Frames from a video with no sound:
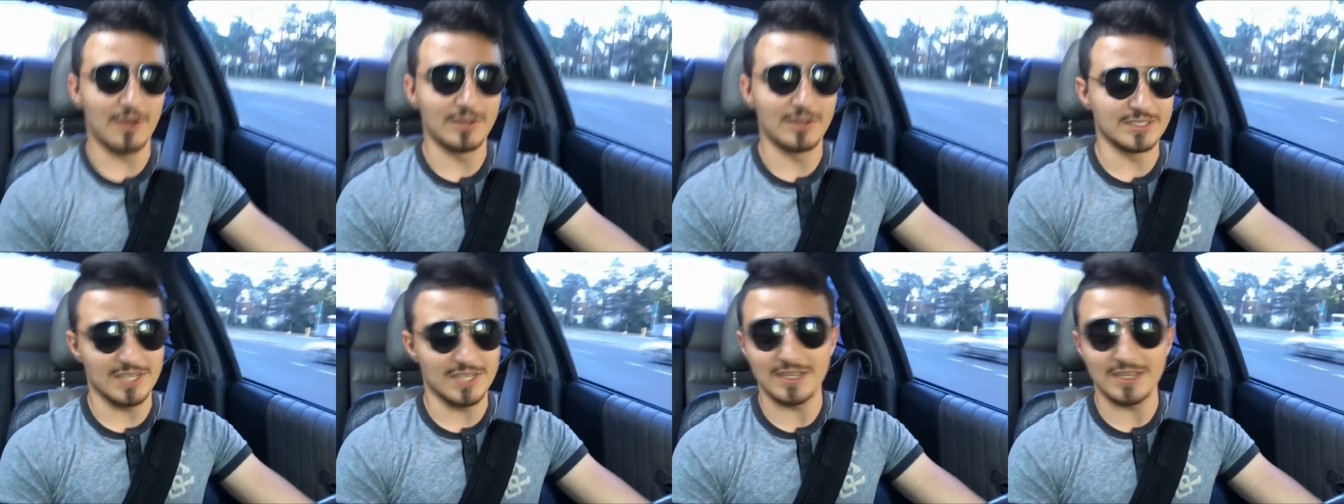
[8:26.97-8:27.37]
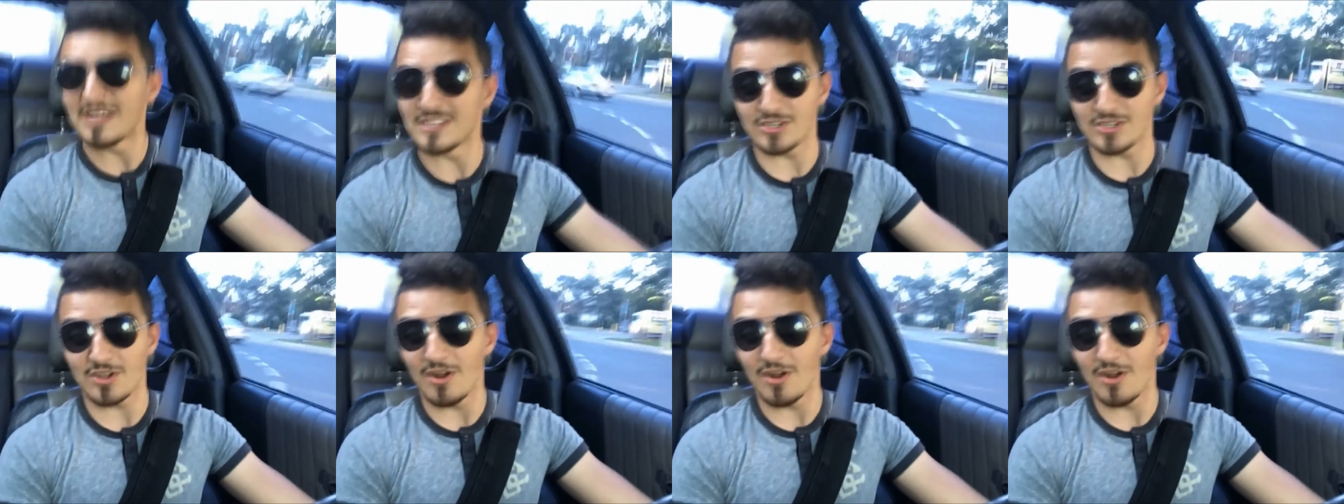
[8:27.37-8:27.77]
It's not the
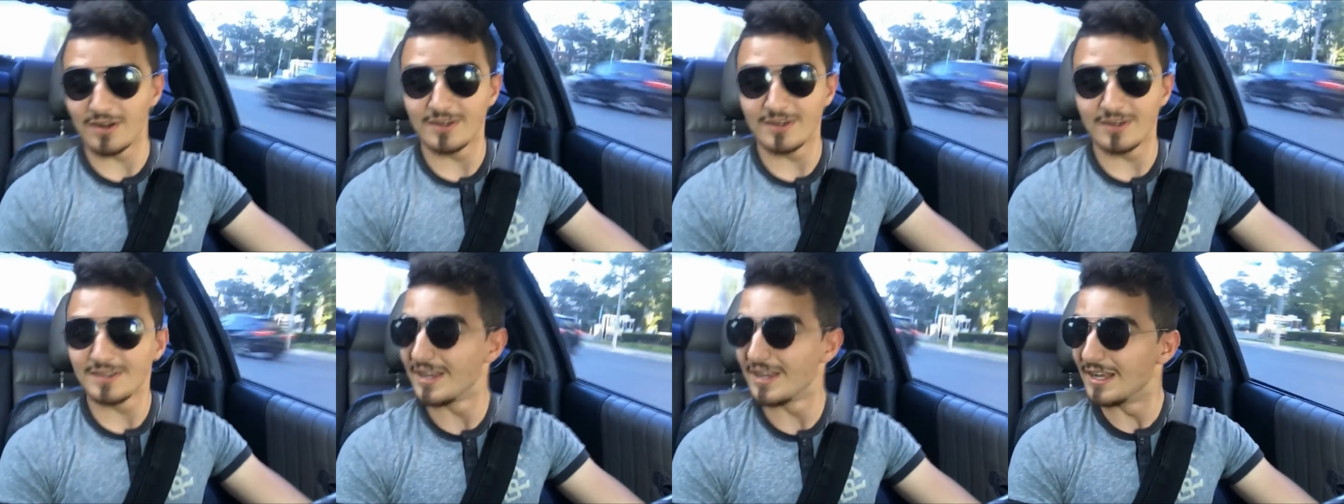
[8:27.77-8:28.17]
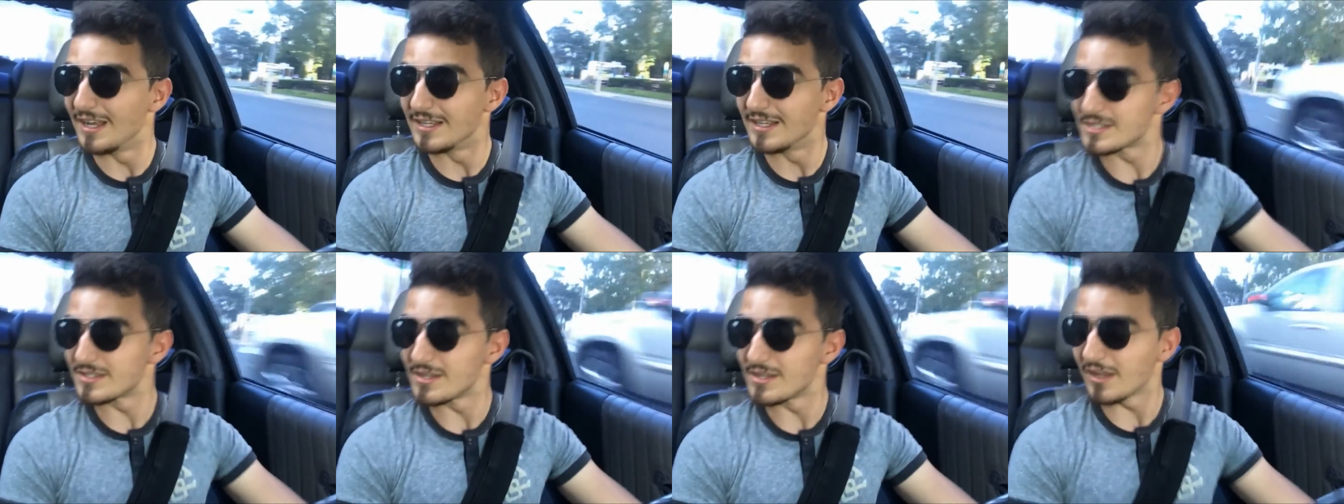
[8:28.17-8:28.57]
best car.
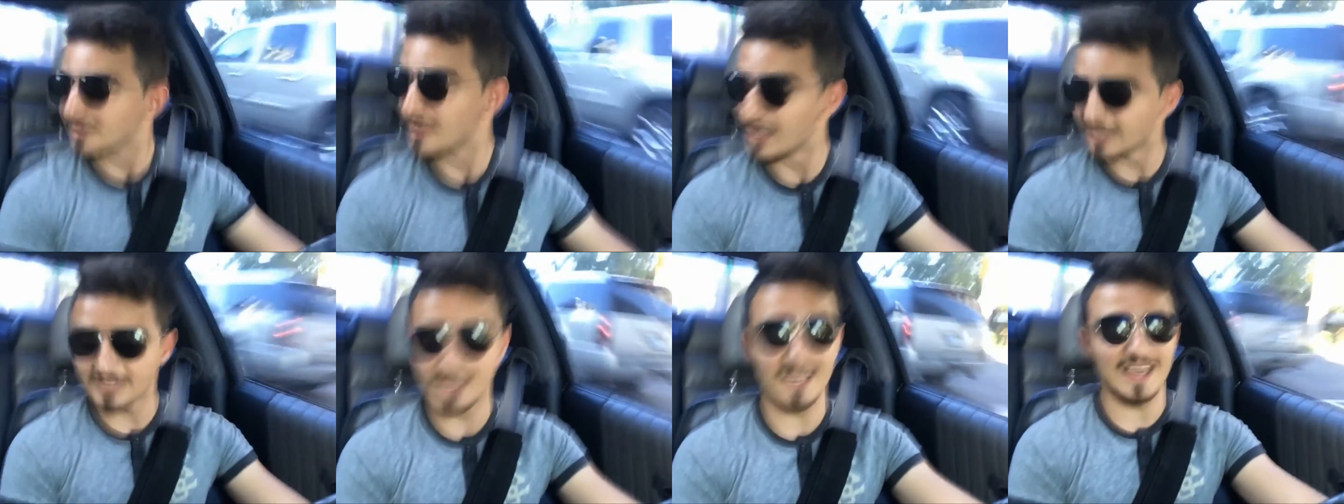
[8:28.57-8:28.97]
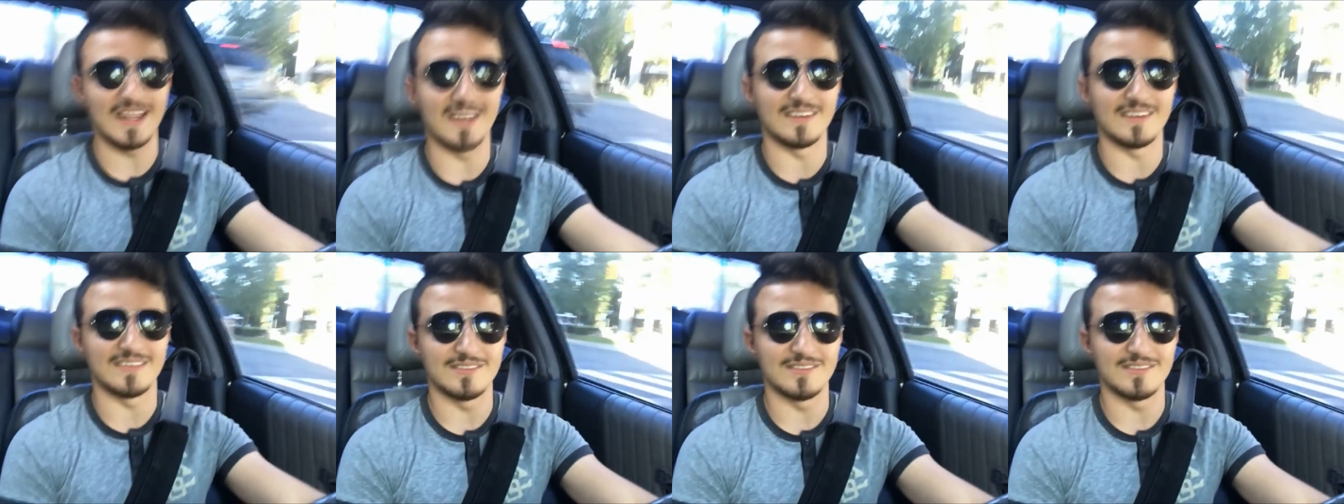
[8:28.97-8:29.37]
It
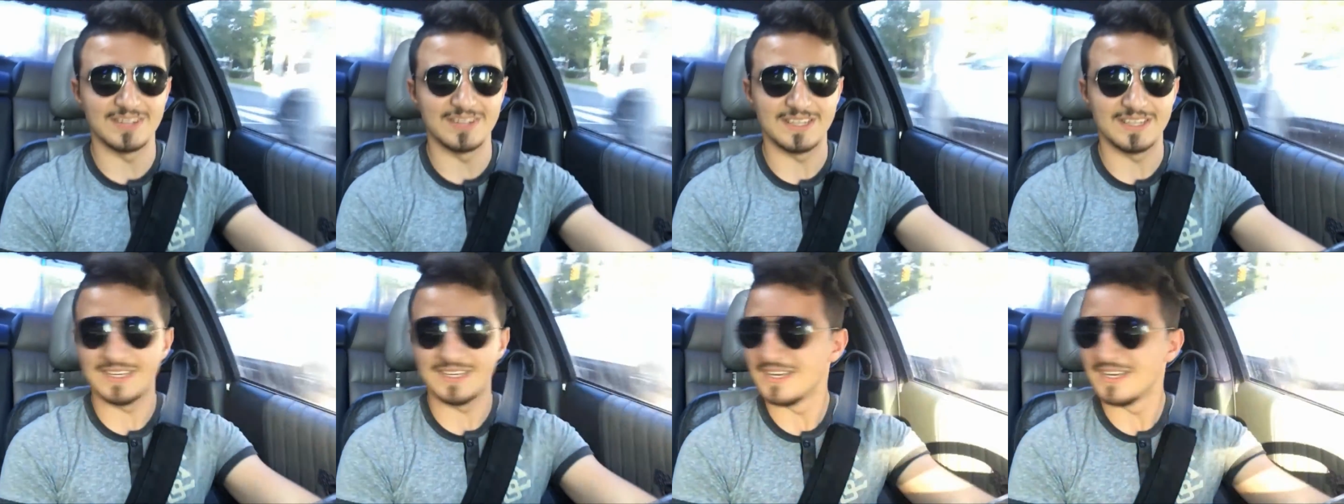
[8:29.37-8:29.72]
can't really